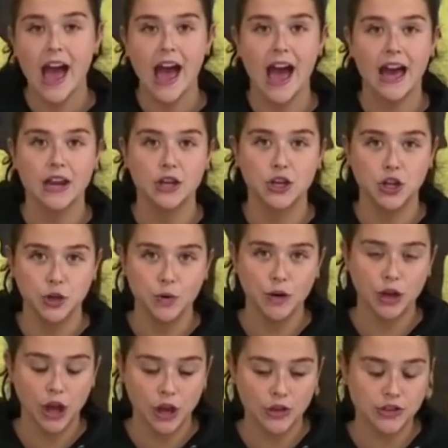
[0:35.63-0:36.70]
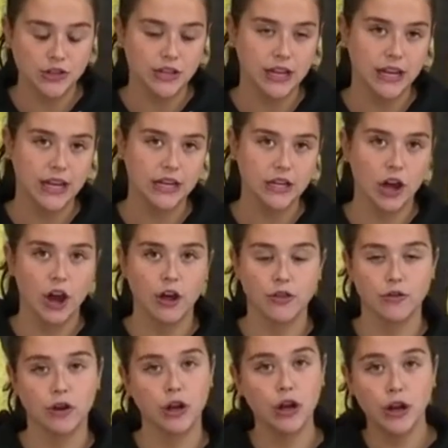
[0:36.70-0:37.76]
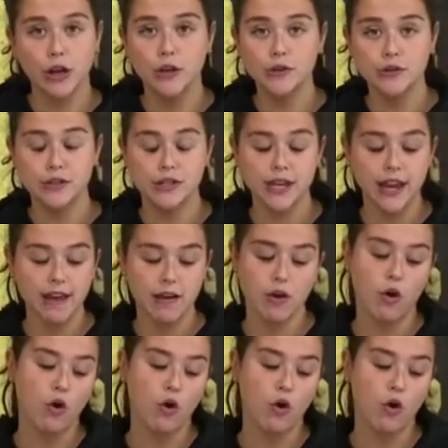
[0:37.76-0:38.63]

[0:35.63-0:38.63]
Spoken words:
And you are going to need either a glue stick